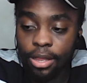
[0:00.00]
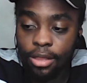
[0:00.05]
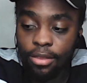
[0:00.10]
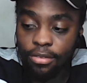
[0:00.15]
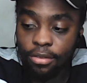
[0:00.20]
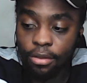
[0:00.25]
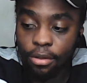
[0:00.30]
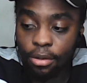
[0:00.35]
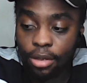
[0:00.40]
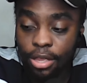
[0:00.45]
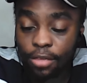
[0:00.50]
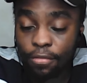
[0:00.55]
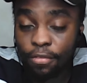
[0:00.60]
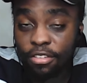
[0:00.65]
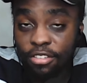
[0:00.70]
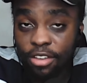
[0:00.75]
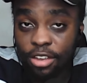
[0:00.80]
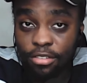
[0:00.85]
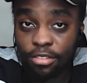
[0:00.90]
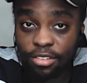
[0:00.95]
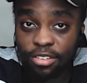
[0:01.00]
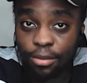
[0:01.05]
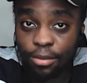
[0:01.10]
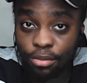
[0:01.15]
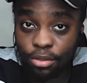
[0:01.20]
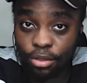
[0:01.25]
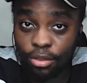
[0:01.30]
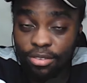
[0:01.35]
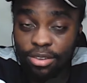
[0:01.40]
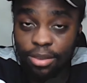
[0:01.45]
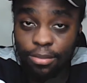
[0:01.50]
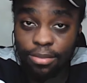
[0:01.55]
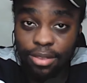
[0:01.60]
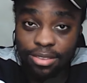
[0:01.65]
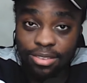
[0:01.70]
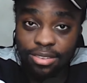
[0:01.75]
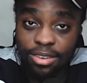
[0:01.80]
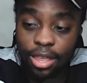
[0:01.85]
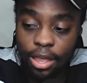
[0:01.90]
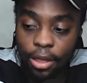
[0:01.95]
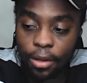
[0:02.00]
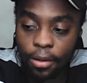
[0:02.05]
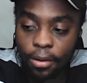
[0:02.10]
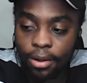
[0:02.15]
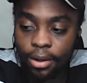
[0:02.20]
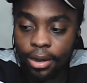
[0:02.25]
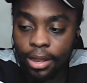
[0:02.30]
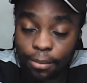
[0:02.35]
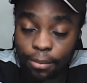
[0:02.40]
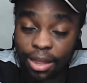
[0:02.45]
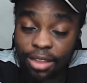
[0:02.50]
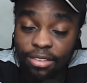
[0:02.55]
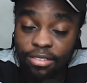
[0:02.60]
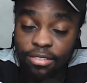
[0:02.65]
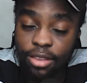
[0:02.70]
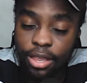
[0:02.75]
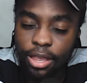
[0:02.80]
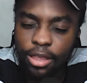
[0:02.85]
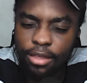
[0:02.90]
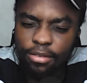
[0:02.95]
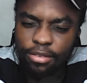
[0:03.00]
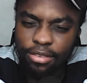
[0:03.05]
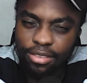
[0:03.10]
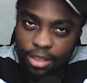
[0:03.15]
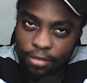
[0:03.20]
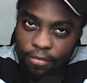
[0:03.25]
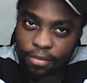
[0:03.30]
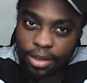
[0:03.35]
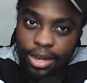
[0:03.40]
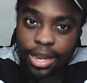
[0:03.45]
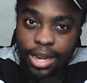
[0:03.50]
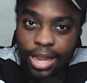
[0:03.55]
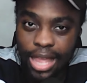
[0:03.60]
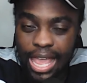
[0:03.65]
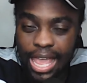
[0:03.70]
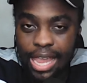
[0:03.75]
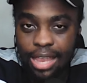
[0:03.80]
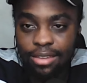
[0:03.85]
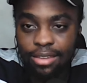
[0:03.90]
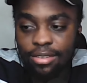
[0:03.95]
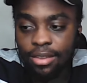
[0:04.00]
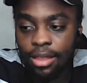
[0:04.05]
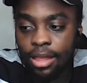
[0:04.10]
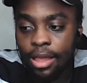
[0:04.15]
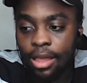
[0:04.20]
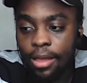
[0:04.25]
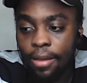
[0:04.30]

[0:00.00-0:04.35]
So if you change your team to those teams that stay on in match day 7 and 8,